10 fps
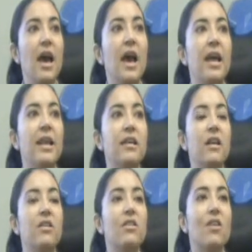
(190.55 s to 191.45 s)

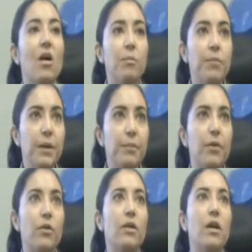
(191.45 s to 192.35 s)
And some
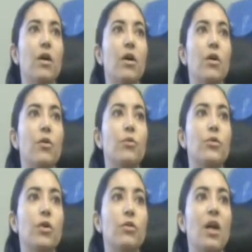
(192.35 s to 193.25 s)
people
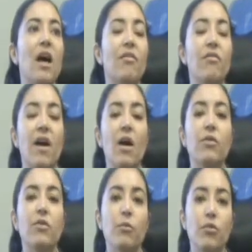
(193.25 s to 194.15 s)
would also have
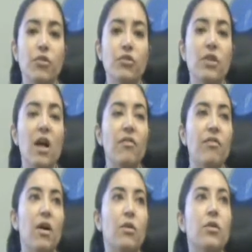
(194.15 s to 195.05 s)
found, some researchers have
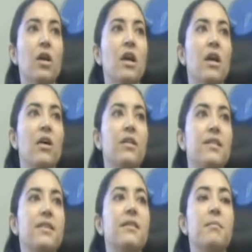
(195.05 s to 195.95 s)
found
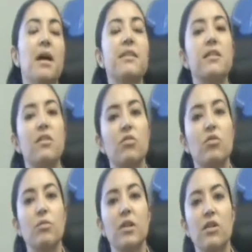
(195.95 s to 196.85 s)
systematic
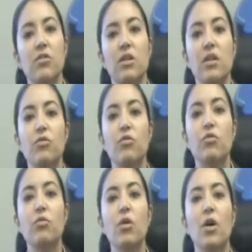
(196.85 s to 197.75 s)
discrimination as
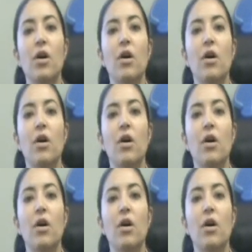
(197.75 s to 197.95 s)
to